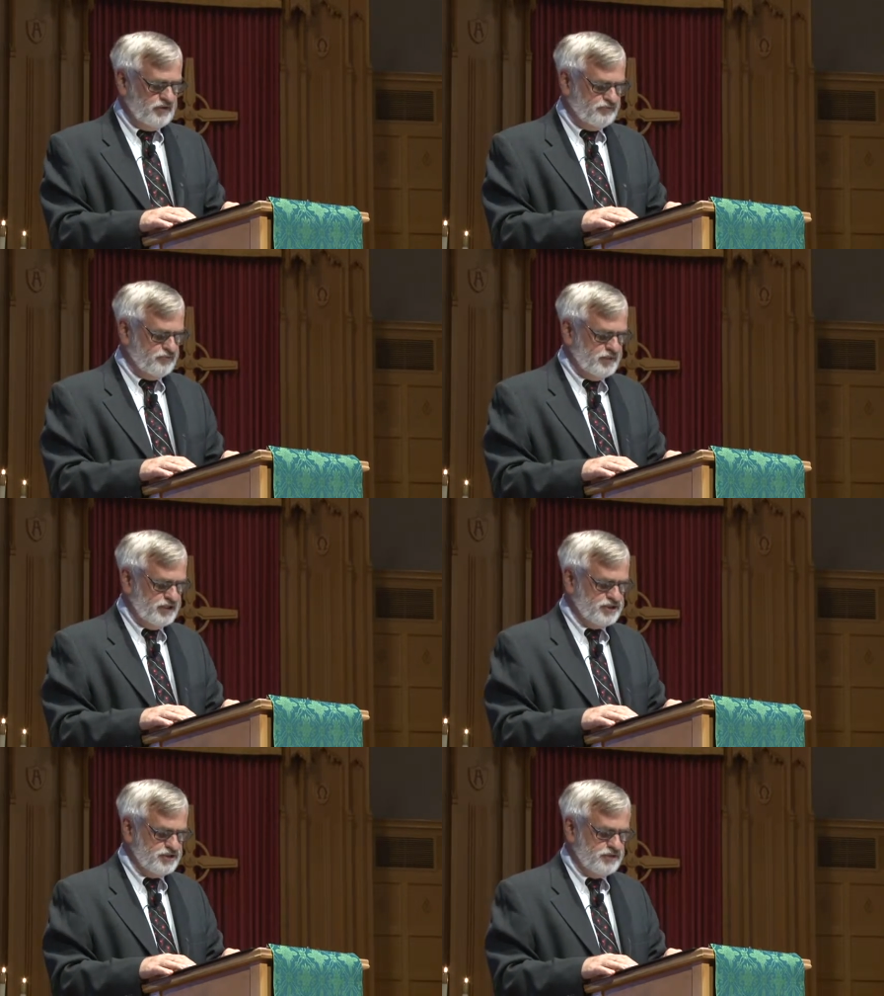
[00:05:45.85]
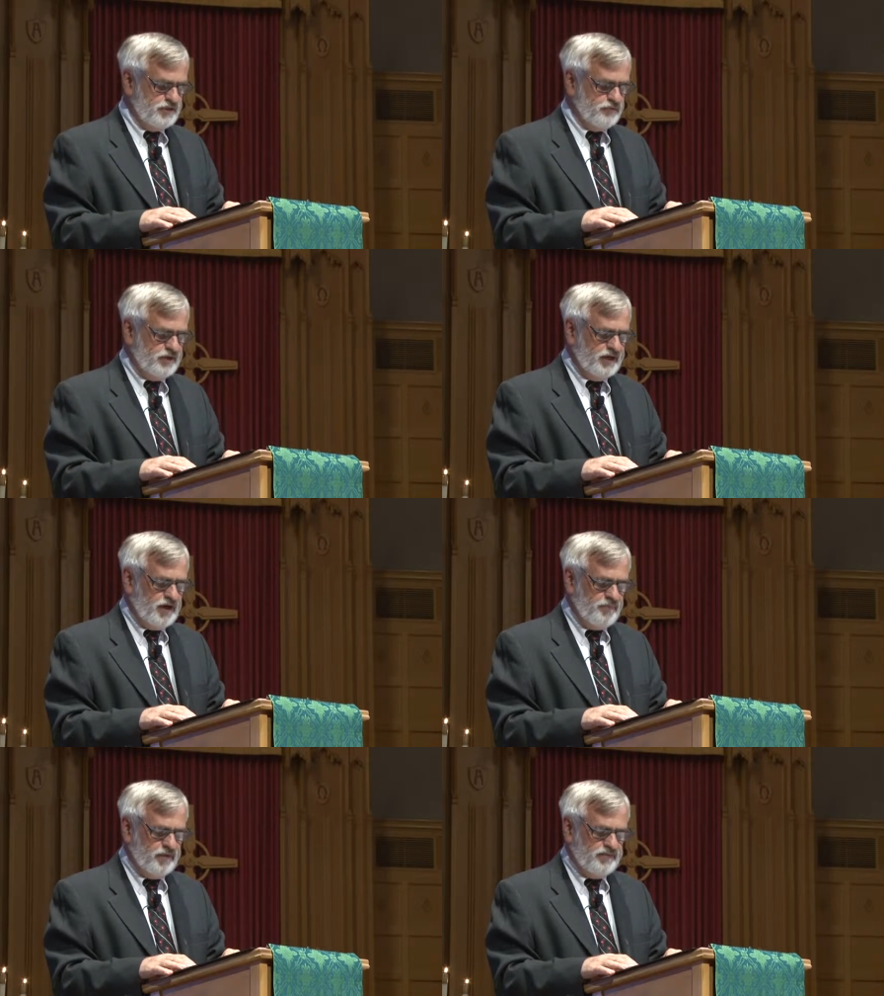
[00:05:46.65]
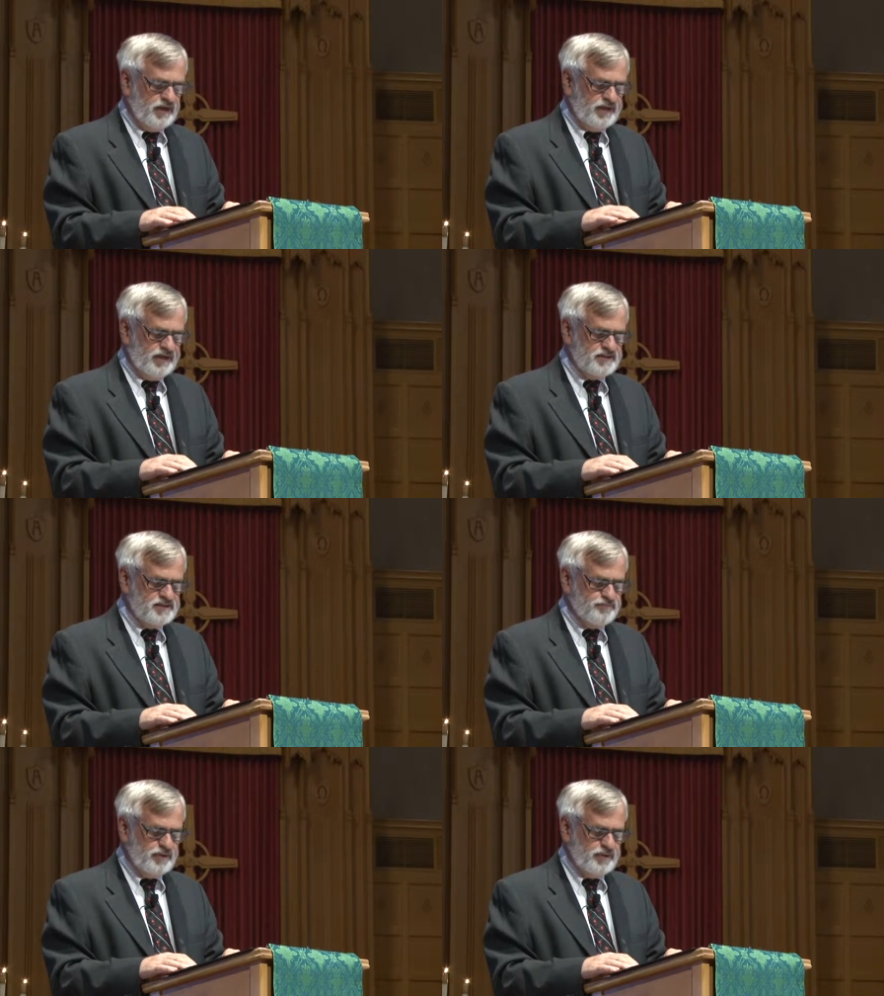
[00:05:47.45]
information and read up on the latest